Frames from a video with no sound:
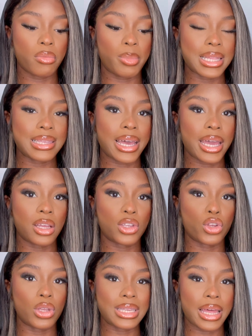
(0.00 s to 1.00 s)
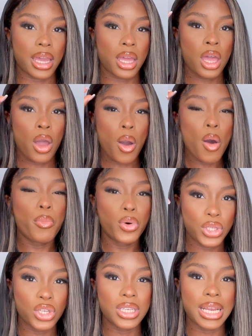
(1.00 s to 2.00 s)
a bit tighter. So it's like
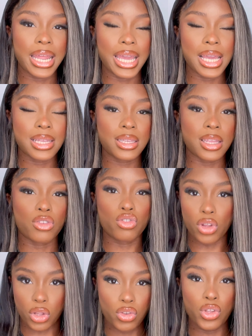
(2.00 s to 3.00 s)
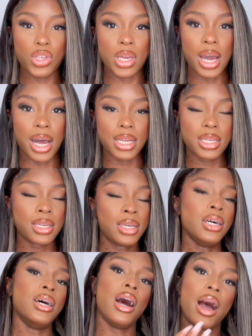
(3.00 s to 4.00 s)
put on the lace, it's not too hard,
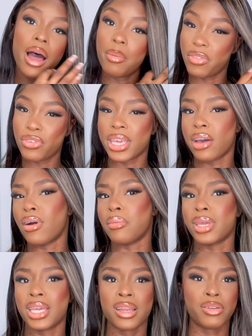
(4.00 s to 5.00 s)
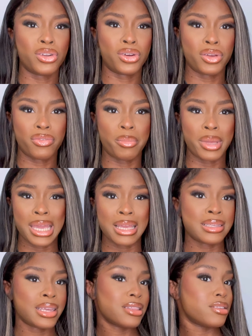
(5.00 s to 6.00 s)
if you get what I mean. I don't know if I'm making
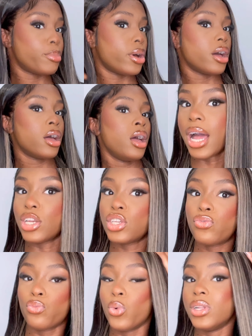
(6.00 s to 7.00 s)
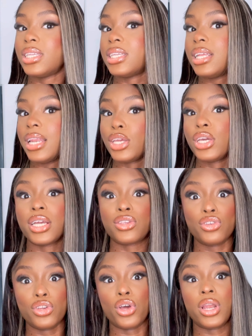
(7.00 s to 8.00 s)
sense, but I just wanted to let you guys
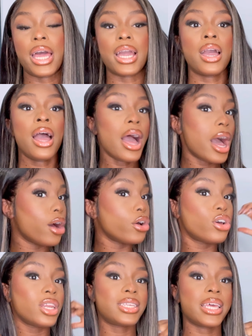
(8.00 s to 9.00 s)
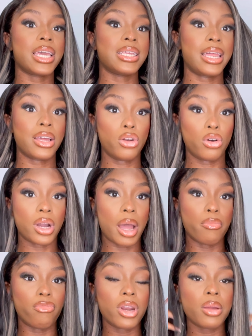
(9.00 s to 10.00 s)
know like how good this hair is. Like look,
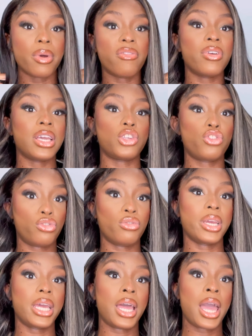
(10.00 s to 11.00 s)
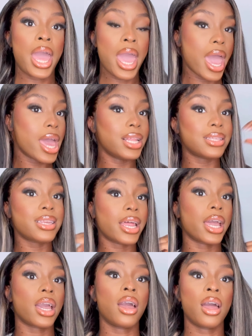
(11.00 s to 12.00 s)
I'm running my fingers through it, and it's
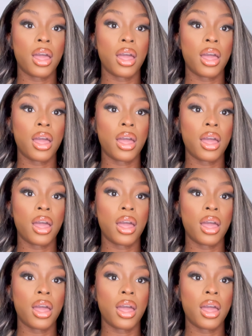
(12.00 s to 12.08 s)
like